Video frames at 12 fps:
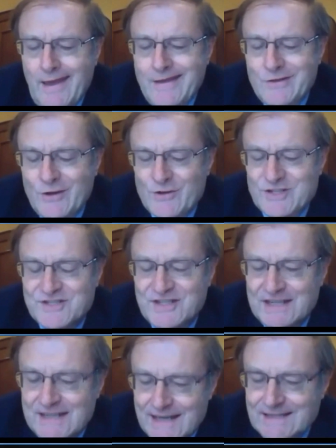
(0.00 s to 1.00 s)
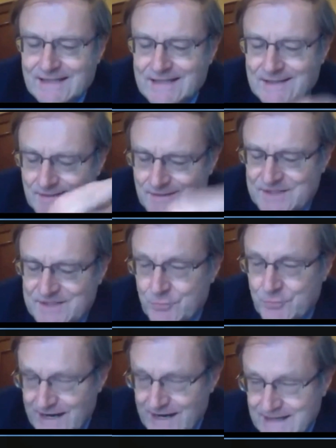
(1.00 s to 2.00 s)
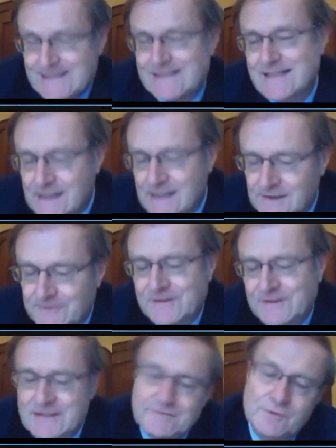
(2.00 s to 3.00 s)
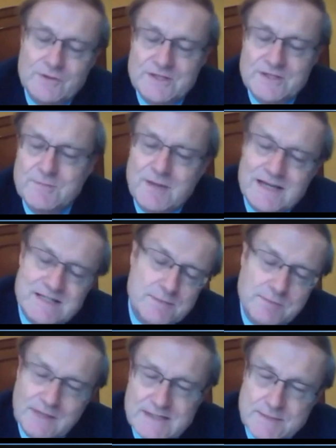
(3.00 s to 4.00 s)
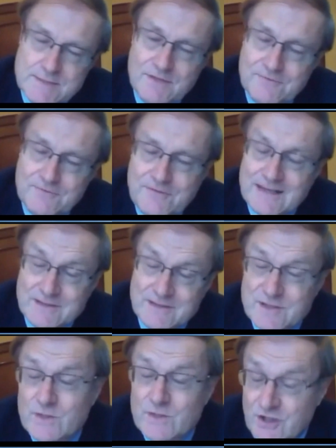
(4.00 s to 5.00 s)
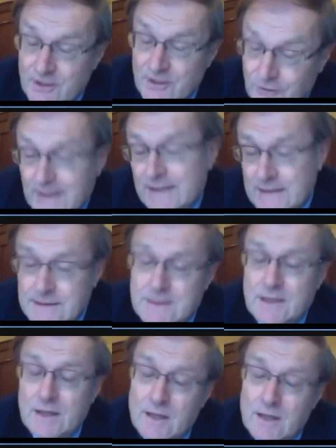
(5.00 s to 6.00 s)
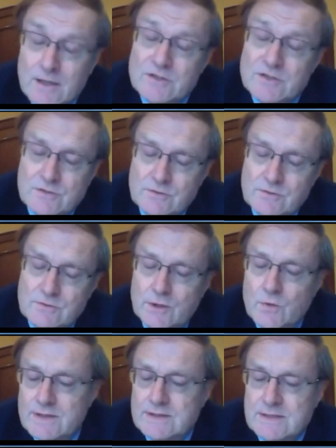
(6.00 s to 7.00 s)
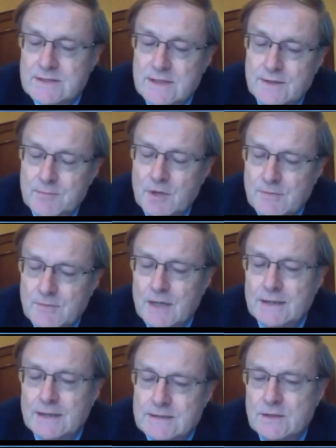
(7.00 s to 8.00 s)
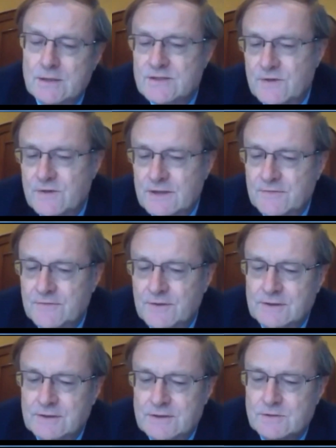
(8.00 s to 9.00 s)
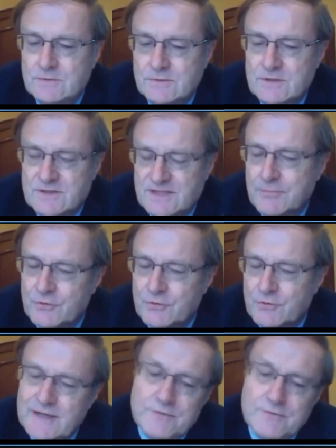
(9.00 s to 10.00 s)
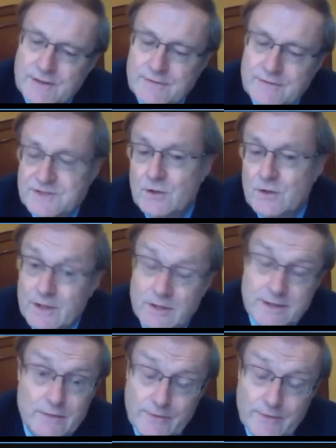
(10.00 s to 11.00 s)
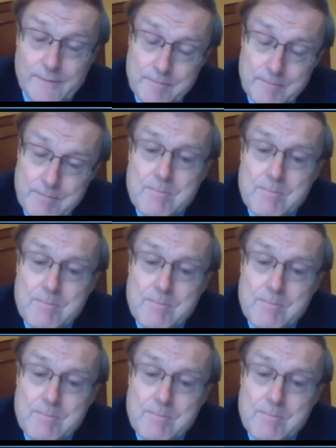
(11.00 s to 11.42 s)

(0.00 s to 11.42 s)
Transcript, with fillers: you know, the C D S spread itself is influenced by supply-demand factors which are unrelated to liquidity in the bond market, so it's very difficult to separate everything that's going on out there.